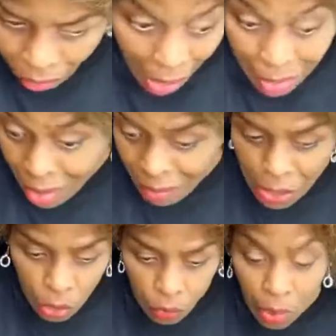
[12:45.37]
I love
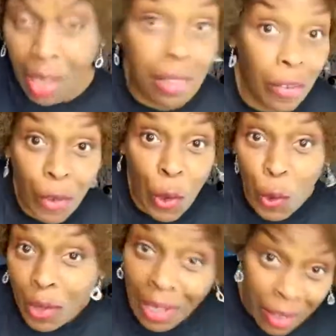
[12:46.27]
silver. I love
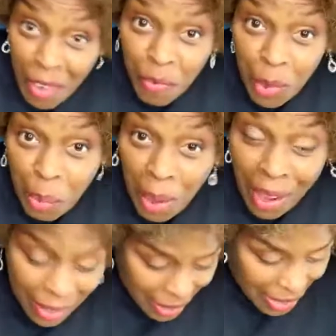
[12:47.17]
gold. I love to
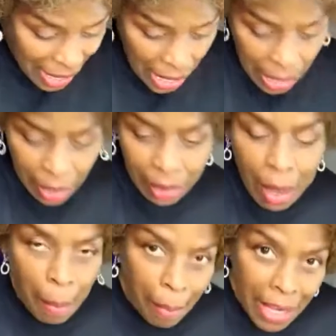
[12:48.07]
paint.
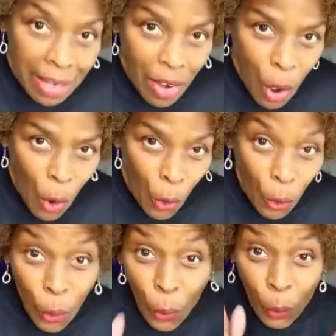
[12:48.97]
Let me know
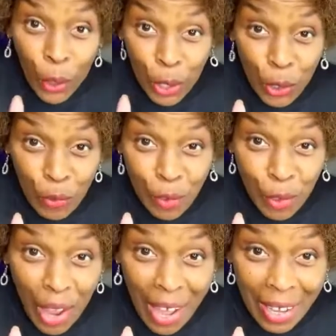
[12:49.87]
what you've
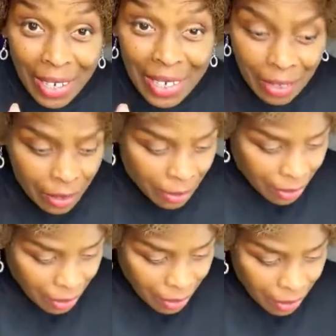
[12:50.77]
tried
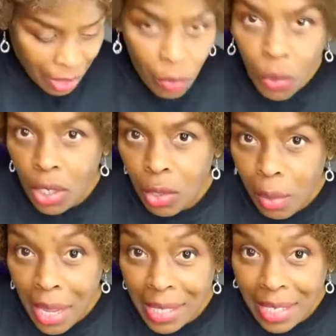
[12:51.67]
and what you
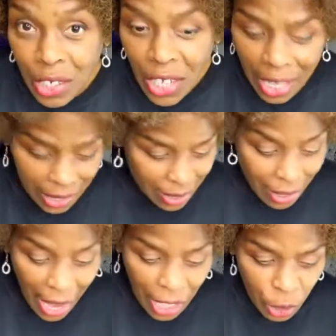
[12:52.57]
might suggest
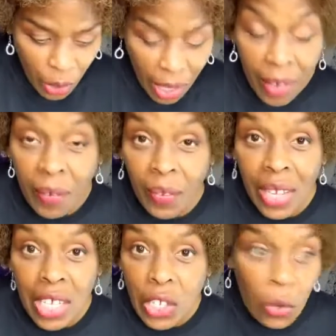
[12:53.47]
that I try.
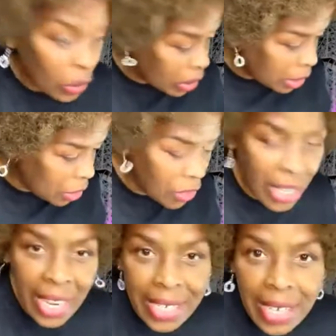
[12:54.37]
So until the
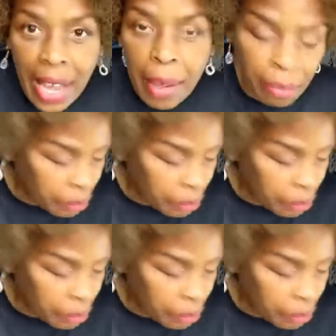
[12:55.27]
next time,